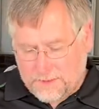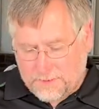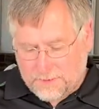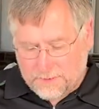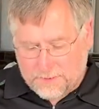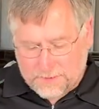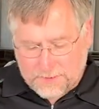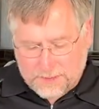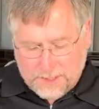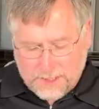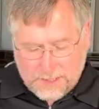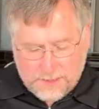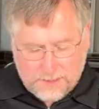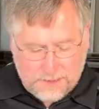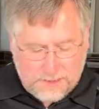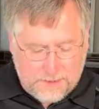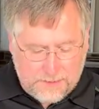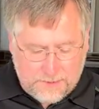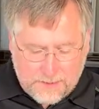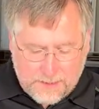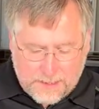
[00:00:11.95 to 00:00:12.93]
or chuck
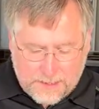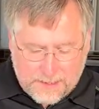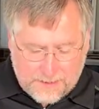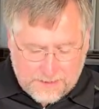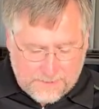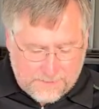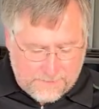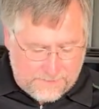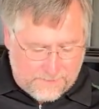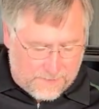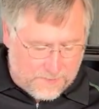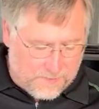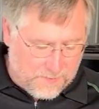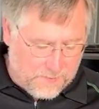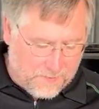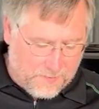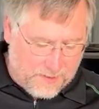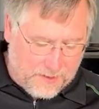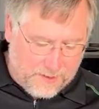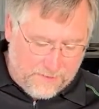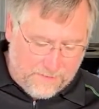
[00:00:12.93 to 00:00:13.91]
from a
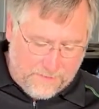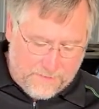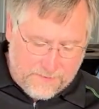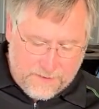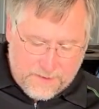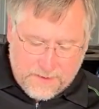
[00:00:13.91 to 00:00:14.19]
beef.